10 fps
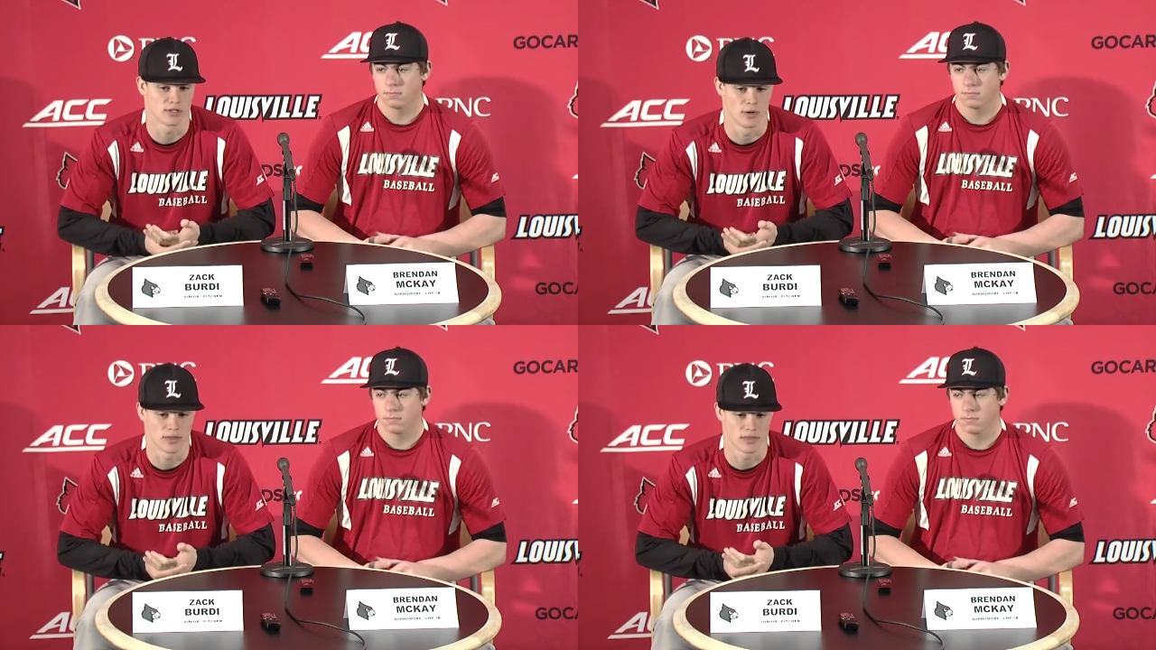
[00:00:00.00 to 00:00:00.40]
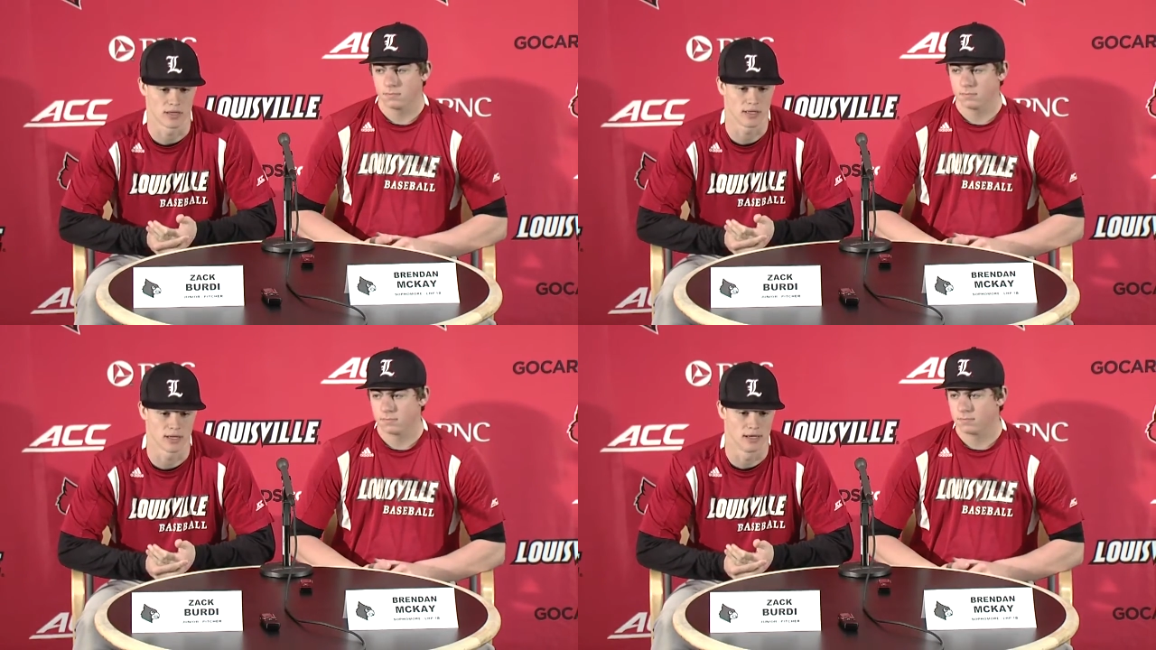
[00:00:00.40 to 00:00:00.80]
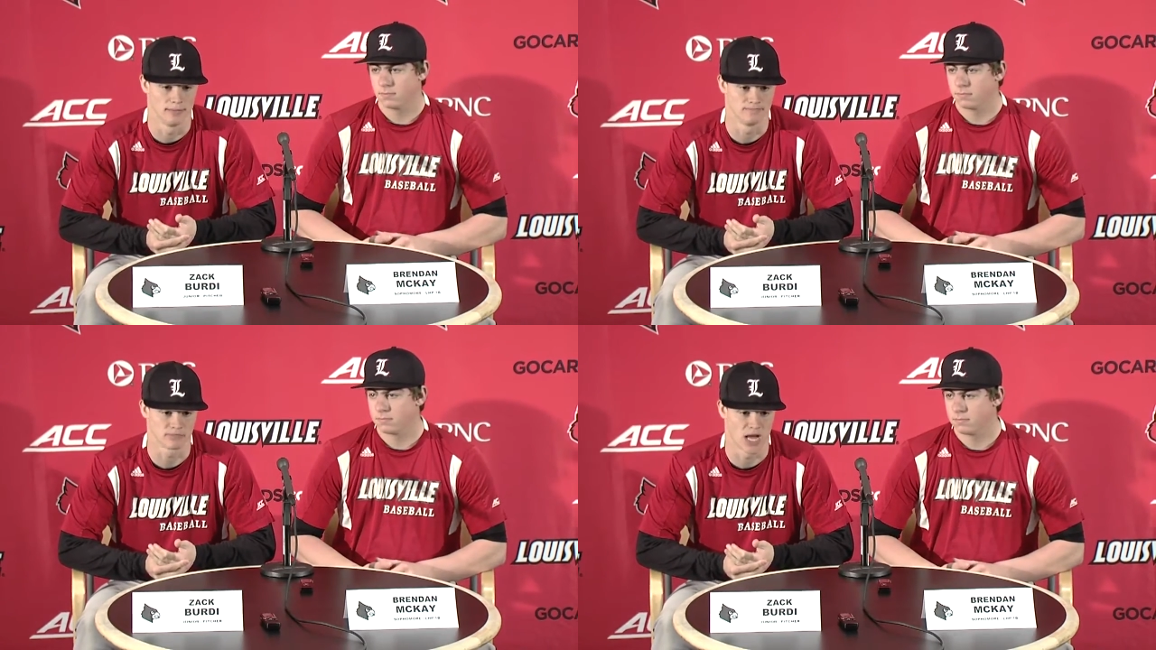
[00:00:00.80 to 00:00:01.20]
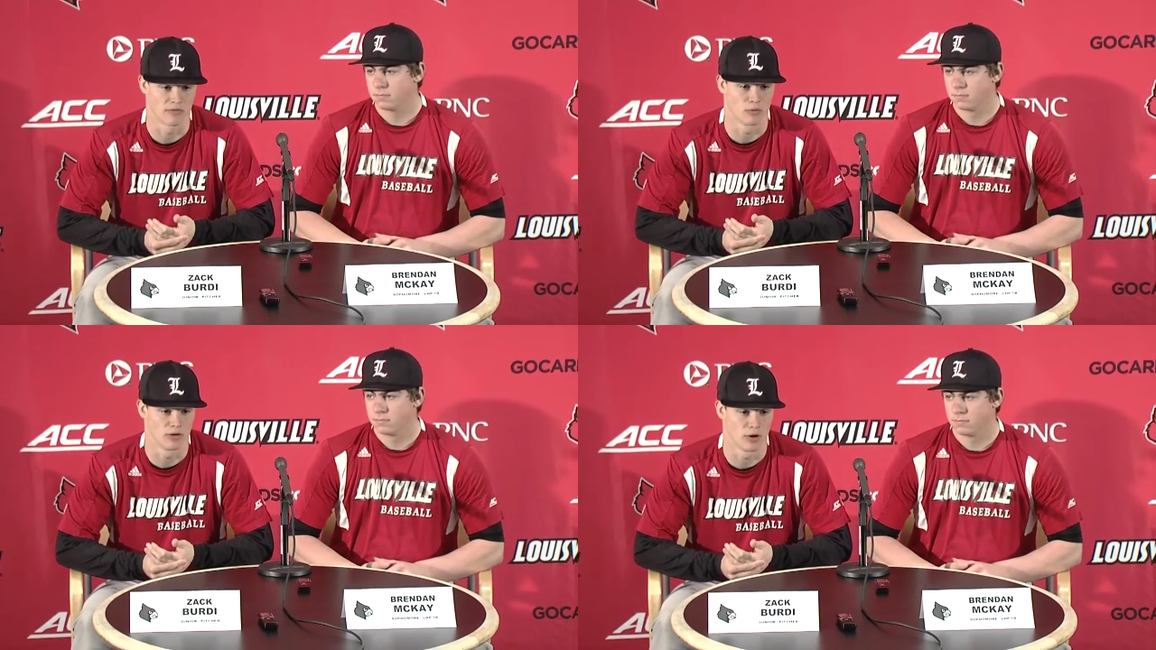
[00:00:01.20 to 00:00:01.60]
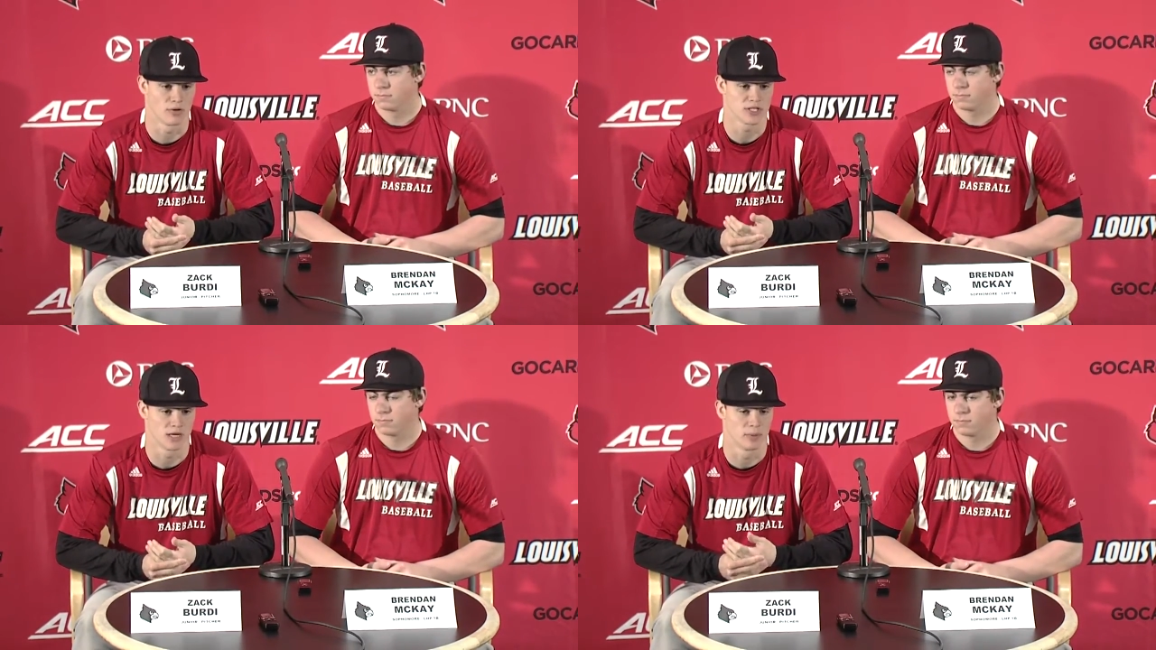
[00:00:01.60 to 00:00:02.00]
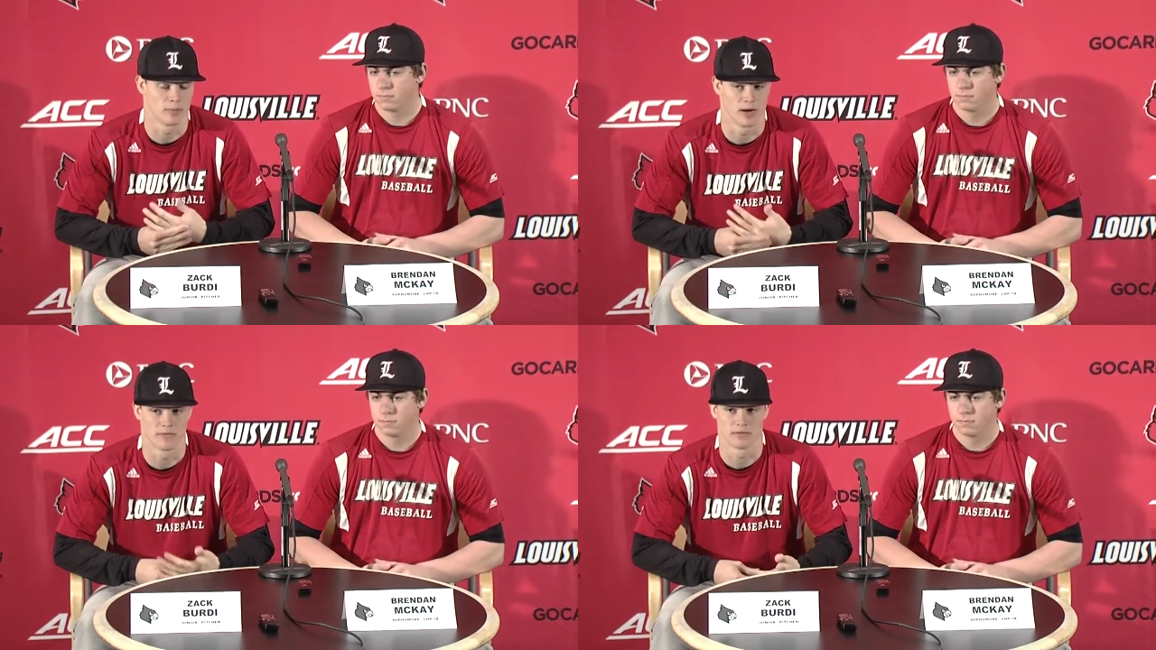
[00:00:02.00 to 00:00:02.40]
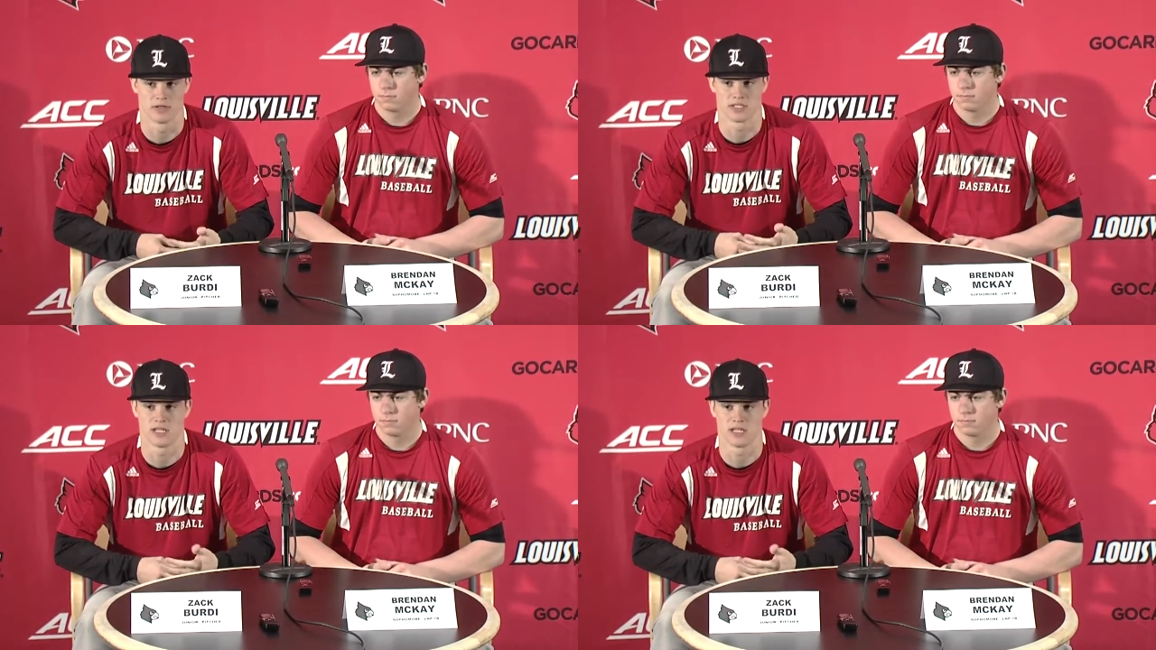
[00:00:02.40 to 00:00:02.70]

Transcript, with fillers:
Speaker 1: So I think um, everyone knows how to prepare for a